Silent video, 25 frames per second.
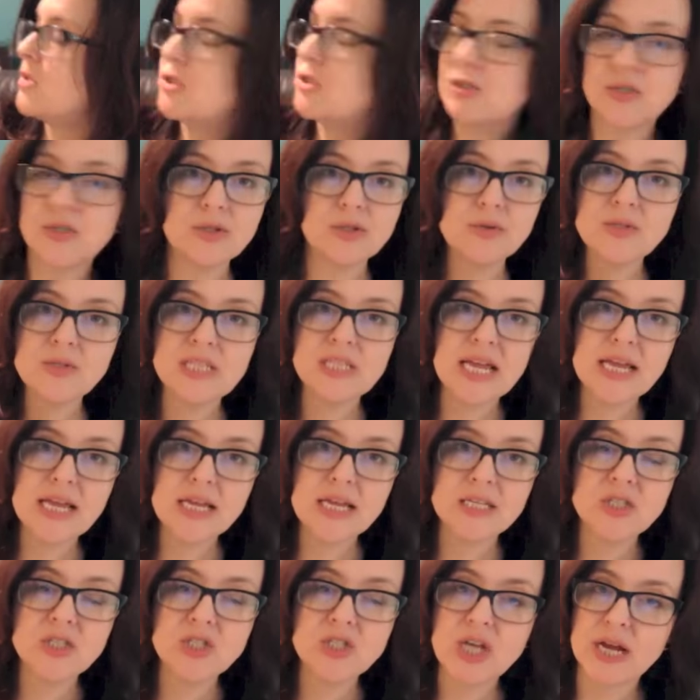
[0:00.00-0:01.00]
Tuesday
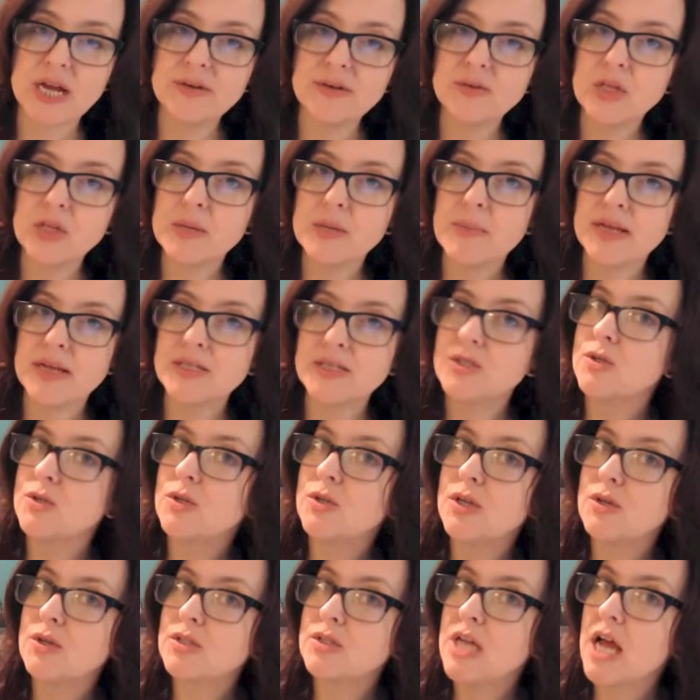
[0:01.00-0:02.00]
is generally my
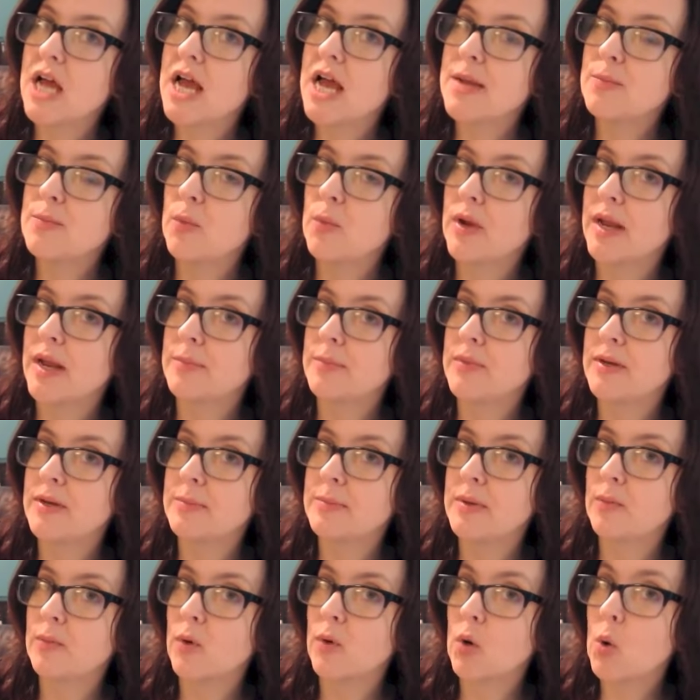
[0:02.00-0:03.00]
studio time when I'm going to
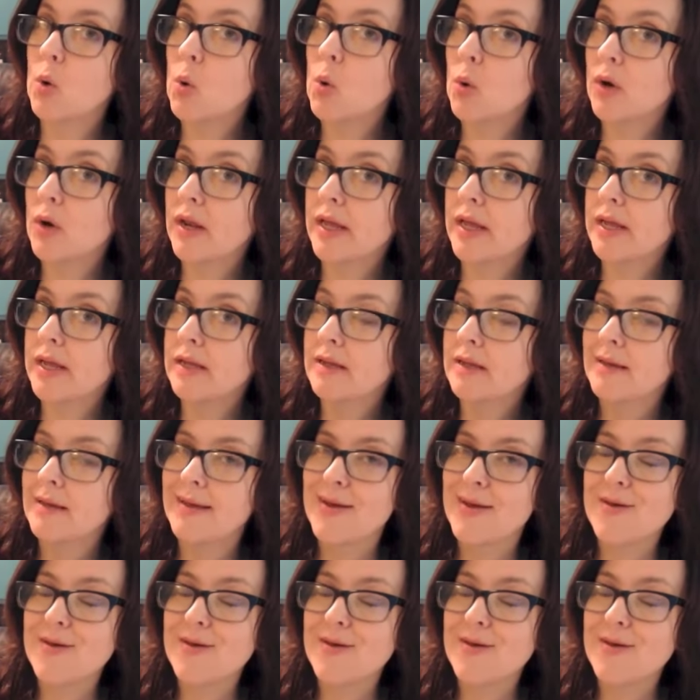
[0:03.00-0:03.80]
be recording